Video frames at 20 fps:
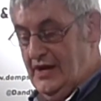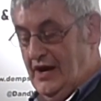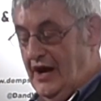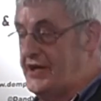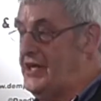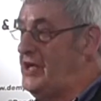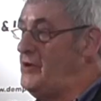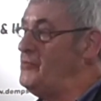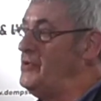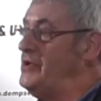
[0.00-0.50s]

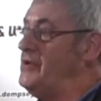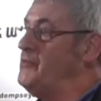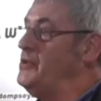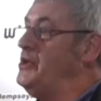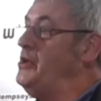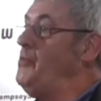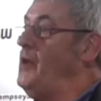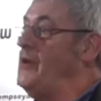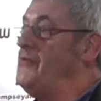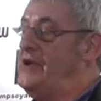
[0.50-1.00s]
I keep
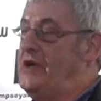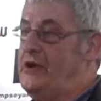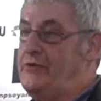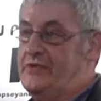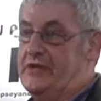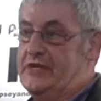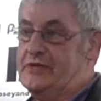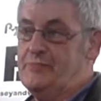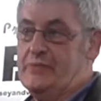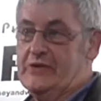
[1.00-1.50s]
you won't
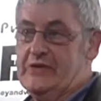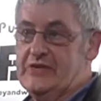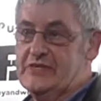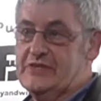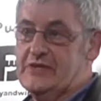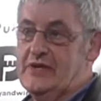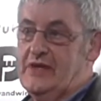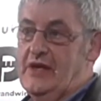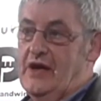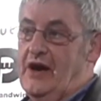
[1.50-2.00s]
know this
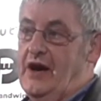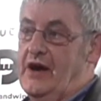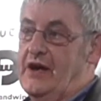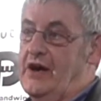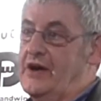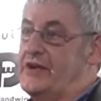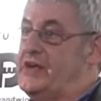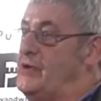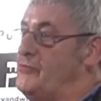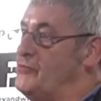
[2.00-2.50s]
because
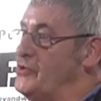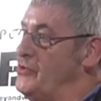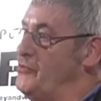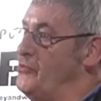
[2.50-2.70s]
I keep